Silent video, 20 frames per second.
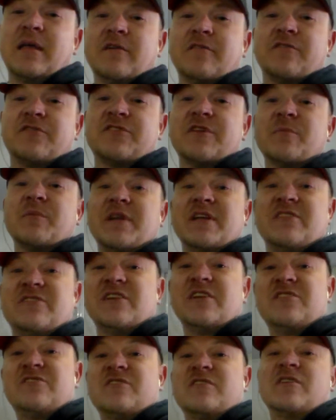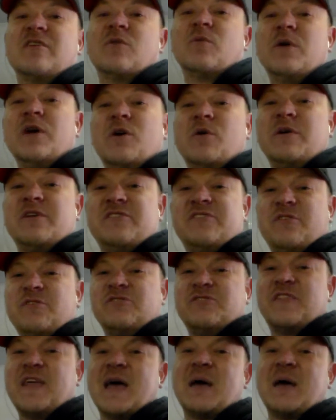If somebody is injured, we always use